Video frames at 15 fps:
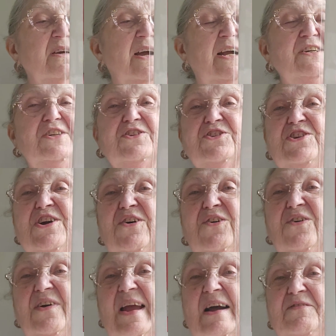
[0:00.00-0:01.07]
I just
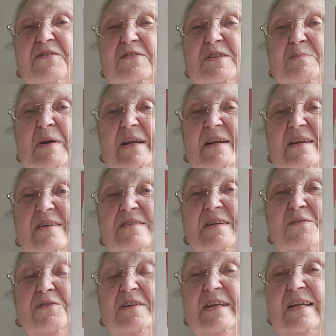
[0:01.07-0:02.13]
know after spending
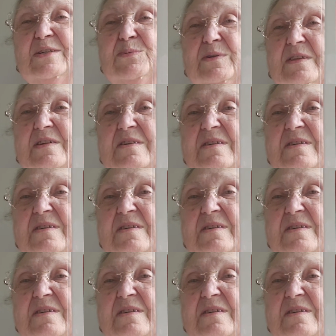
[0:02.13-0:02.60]
several days with these